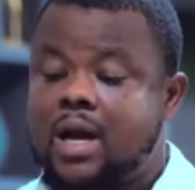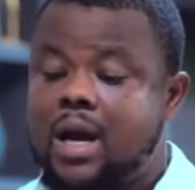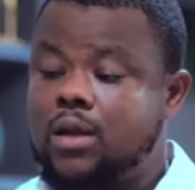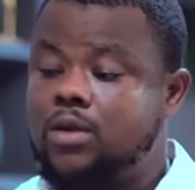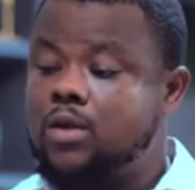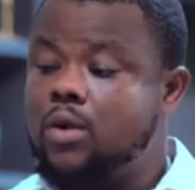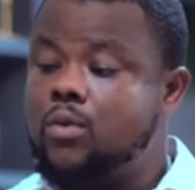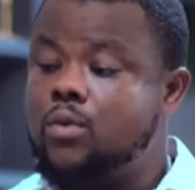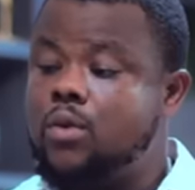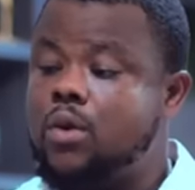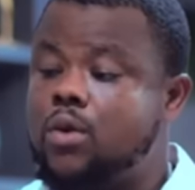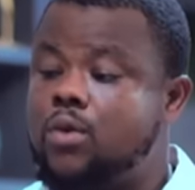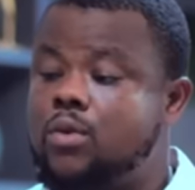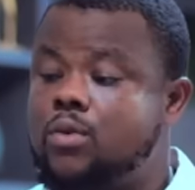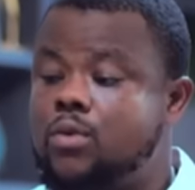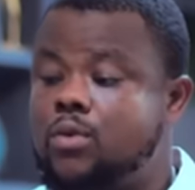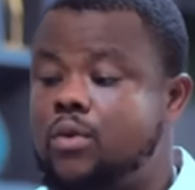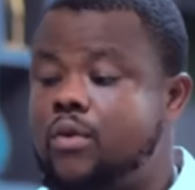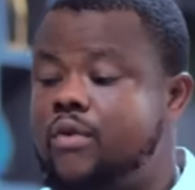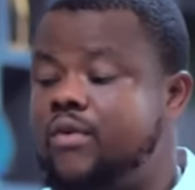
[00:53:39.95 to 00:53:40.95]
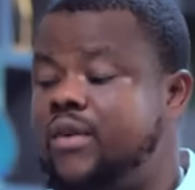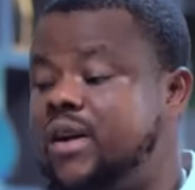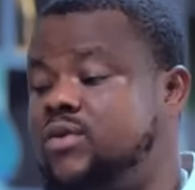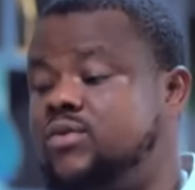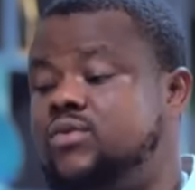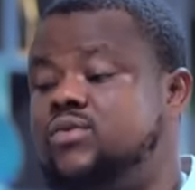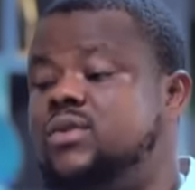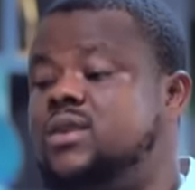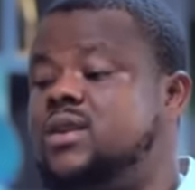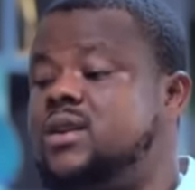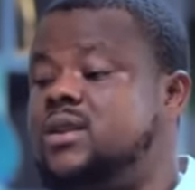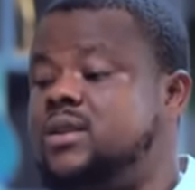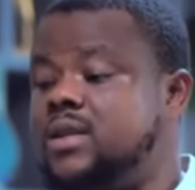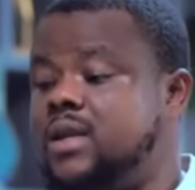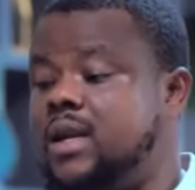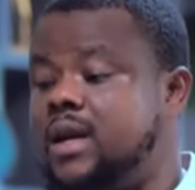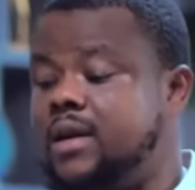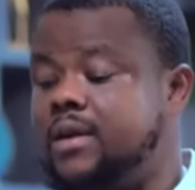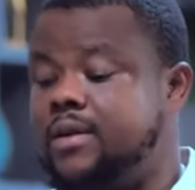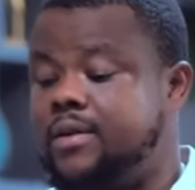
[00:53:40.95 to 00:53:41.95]
I don't work over 2 years
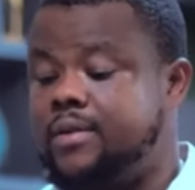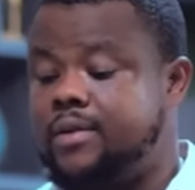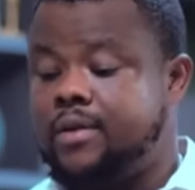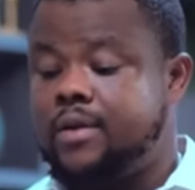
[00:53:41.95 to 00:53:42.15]
now.